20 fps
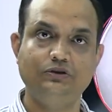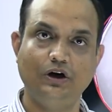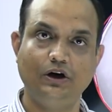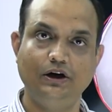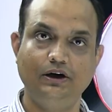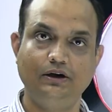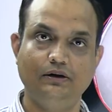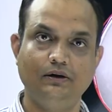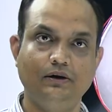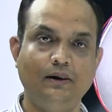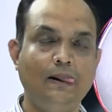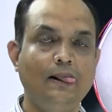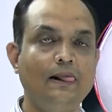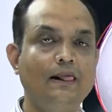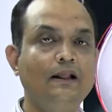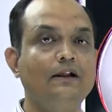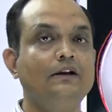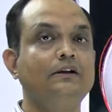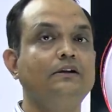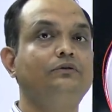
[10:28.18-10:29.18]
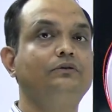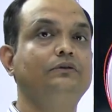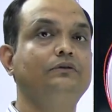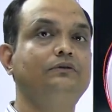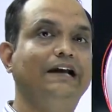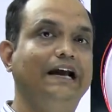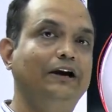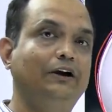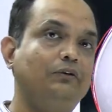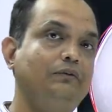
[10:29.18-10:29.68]
joint. So,
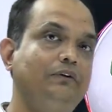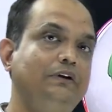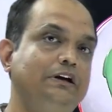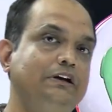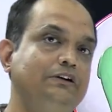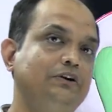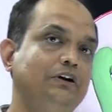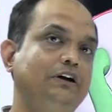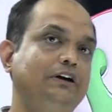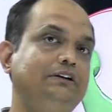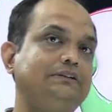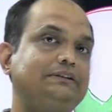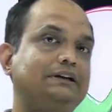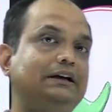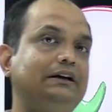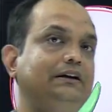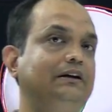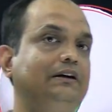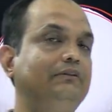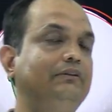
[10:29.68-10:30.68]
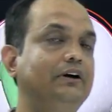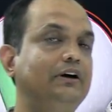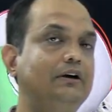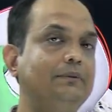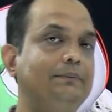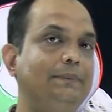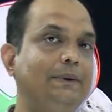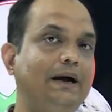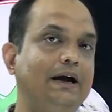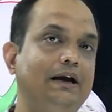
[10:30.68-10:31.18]
synovial joints are
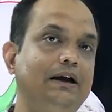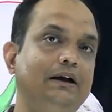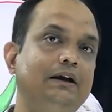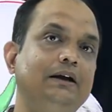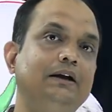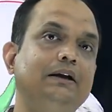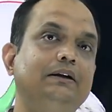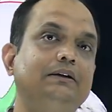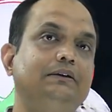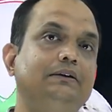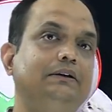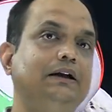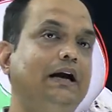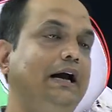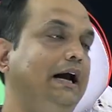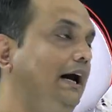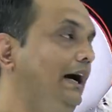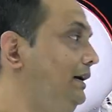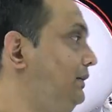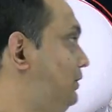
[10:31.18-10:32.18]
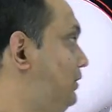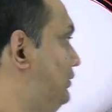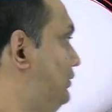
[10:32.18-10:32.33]
covered by the end